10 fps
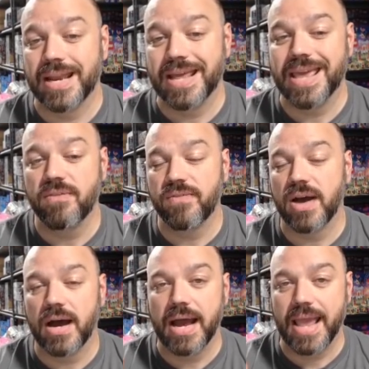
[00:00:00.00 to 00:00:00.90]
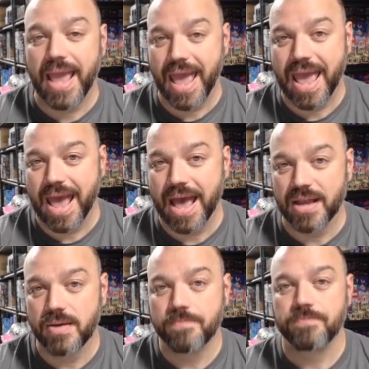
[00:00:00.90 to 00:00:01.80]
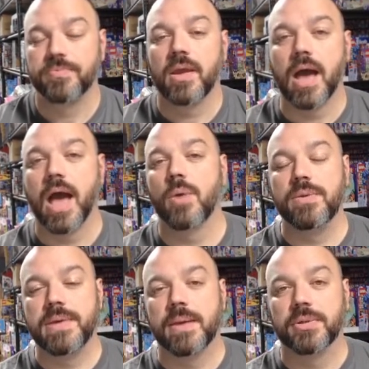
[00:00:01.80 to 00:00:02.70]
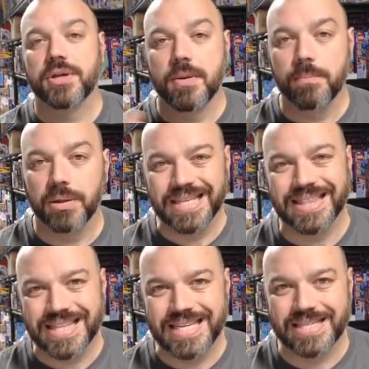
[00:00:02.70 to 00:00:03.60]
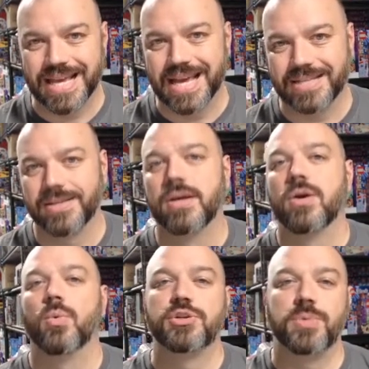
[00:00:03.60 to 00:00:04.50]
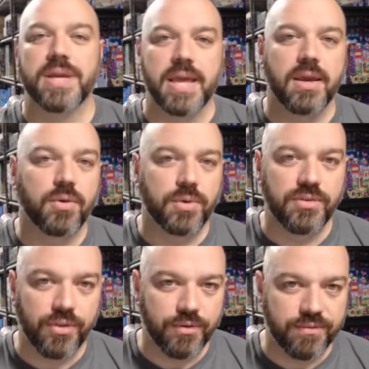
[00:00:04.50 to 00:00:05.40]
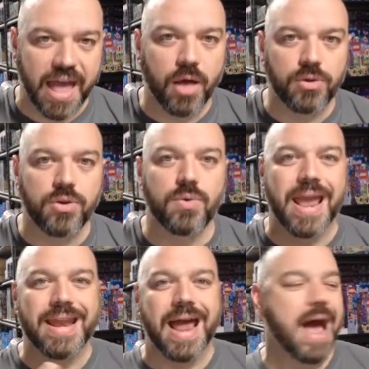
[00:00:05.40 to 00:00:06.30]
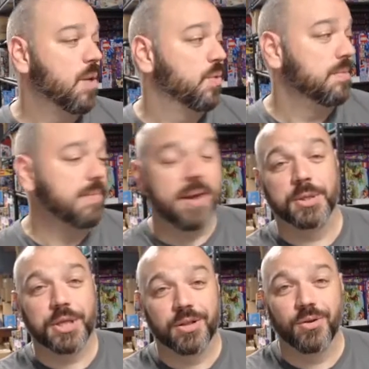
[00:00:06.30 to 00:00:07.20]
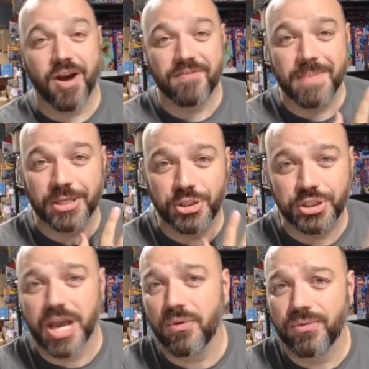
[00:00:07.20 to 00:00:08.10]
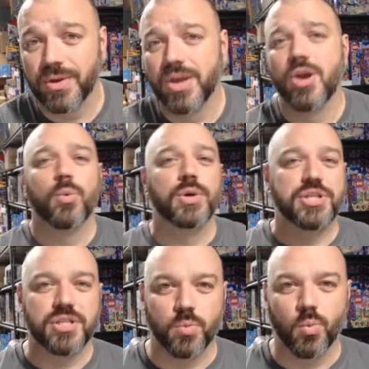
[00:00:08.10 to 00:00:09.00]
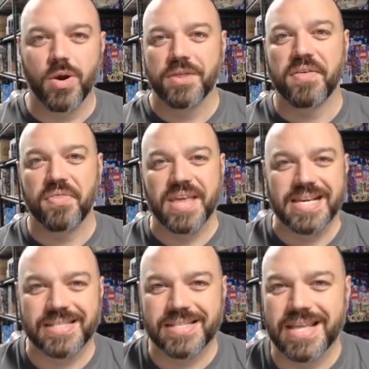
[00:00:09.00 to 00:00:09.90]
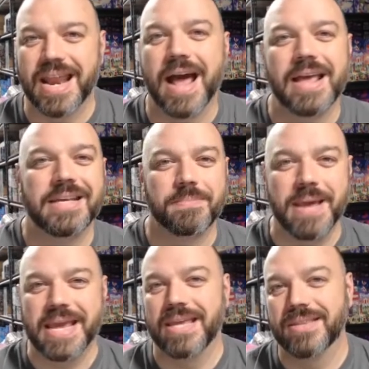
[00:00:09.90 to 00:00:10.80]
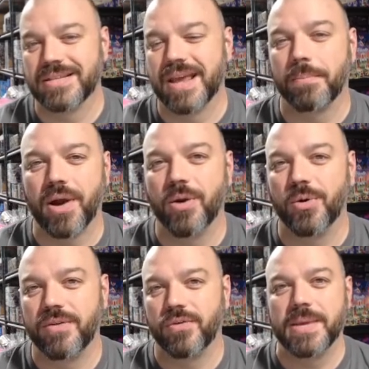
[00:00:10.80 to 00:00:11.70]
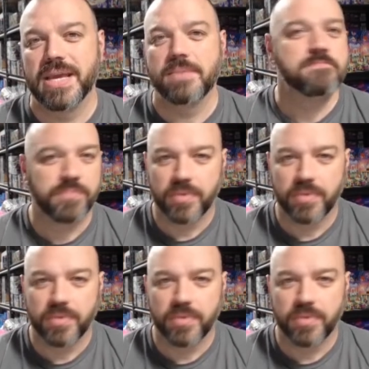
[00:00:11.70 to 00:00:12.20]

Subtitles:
that if I had, I would be able to complete these sets, which would increase their value, and I would be able to clear off my shelf, which is one of the things that is making this a priority for me.